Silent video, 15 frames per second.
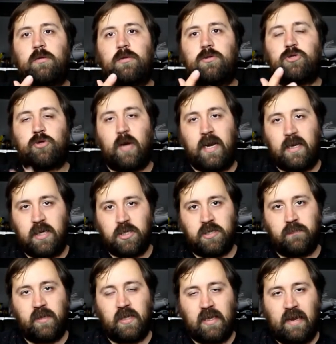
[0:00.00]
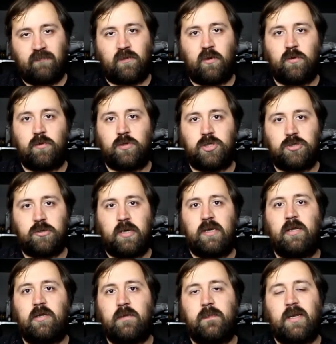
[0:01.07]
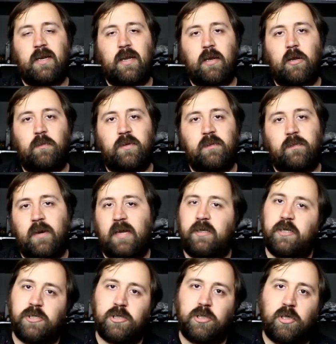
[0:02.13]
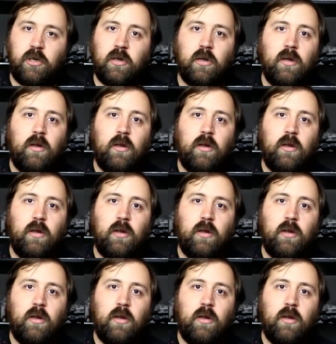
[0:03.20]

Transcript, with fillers: training to be a life coach, training to be an NLP practitioner,